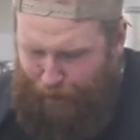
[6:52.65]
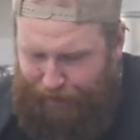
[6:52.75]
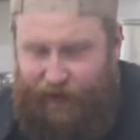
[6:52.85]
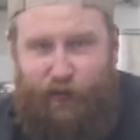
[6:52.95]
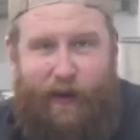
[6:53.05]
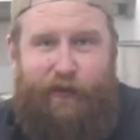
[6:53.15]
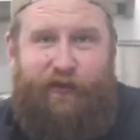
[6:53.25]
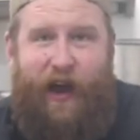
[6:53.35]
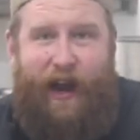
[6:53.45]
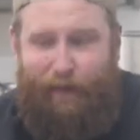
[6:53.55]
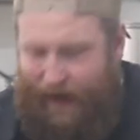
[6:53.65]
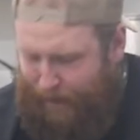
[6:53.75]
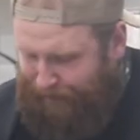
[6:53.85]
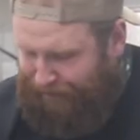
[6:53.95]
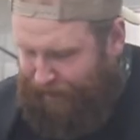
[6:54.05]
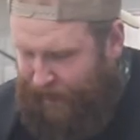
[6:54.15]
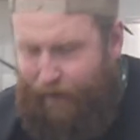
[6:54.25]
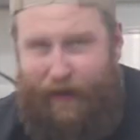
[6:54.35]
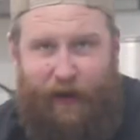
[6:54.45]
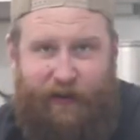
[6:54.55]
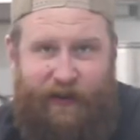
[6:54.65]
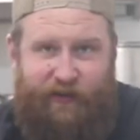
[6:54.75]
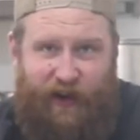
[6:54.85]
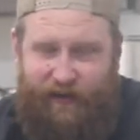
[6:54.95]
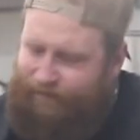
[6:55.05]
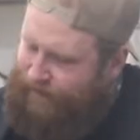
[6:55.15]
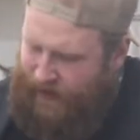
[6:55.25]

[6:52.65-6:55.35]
These ribs are dynamite. That mayo and Dijon,